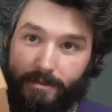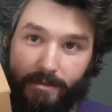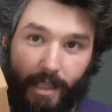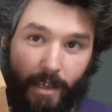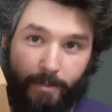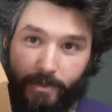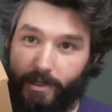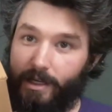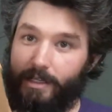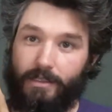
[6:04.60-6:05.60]
tape her
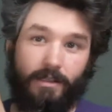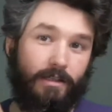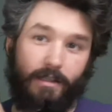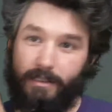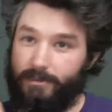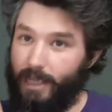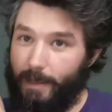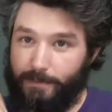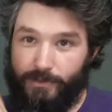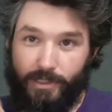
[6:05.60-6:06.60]
good.
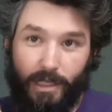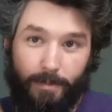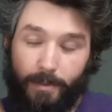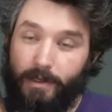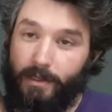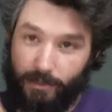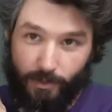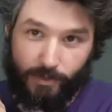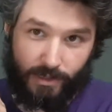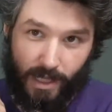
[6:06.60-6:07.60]
Tape's cheap,
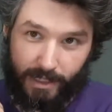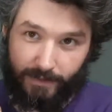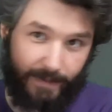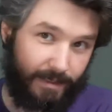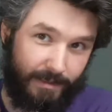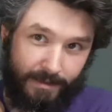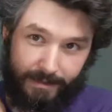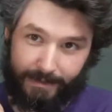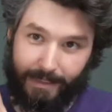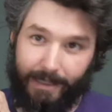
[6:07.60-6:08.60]
use a lot of it.
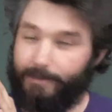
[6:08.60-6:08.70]
Not a